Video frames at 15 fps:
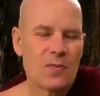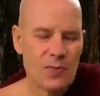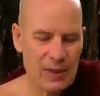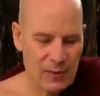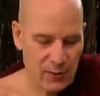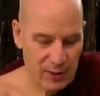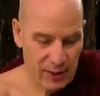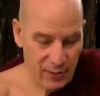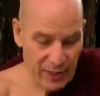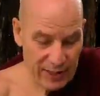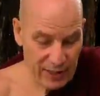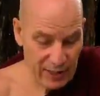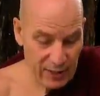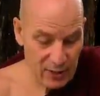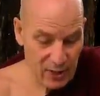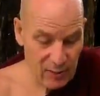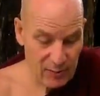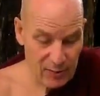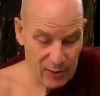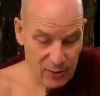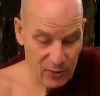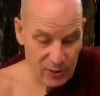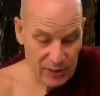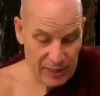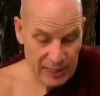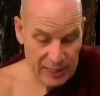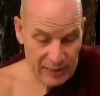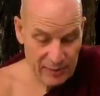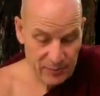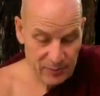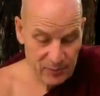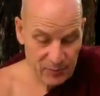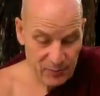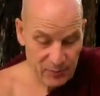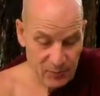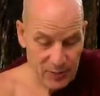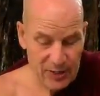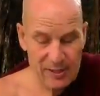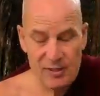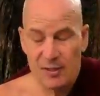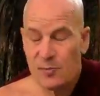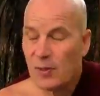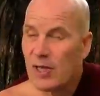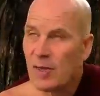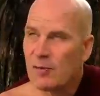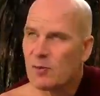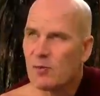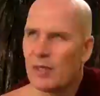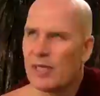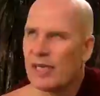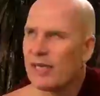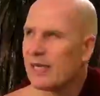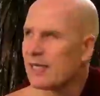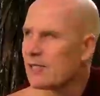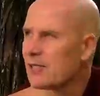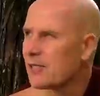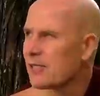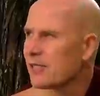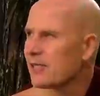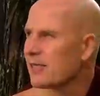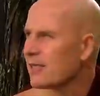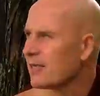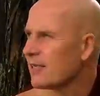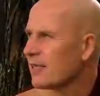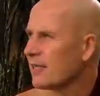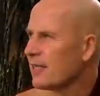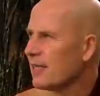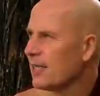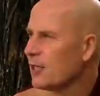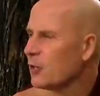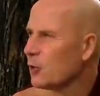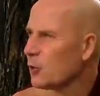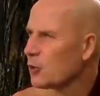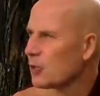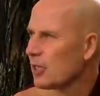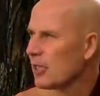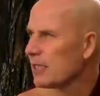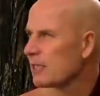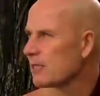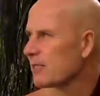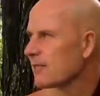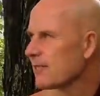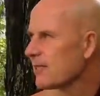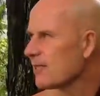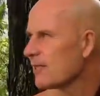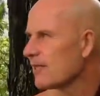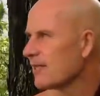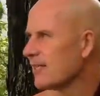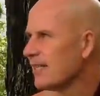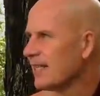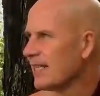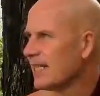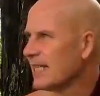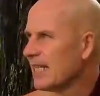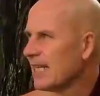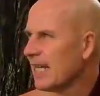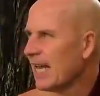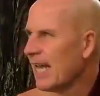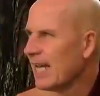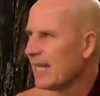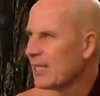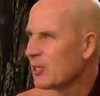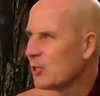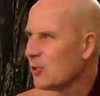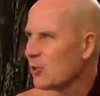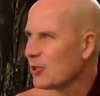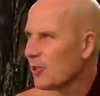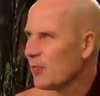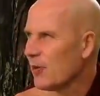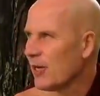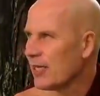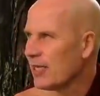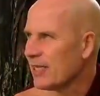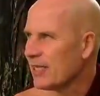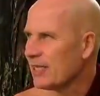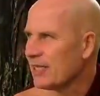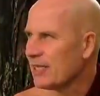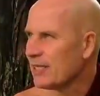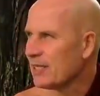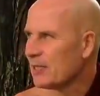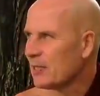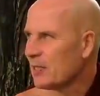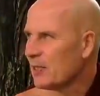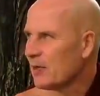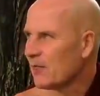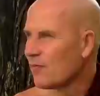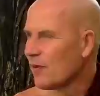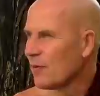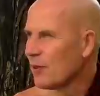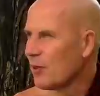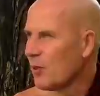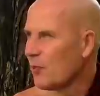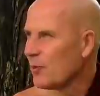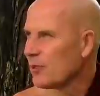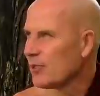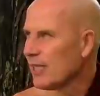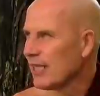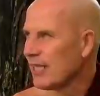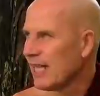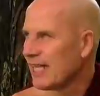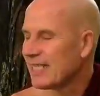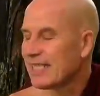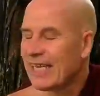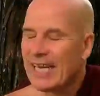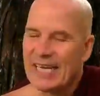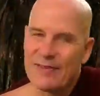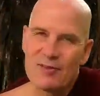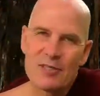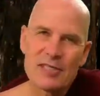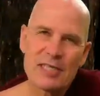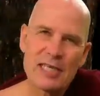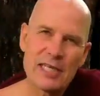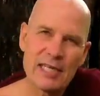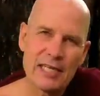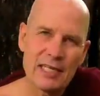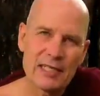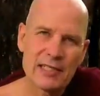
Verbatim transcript: Then one gradually stops doing that because it becomes meaningless, useless, and is looked upon from a noble state as kind of silly.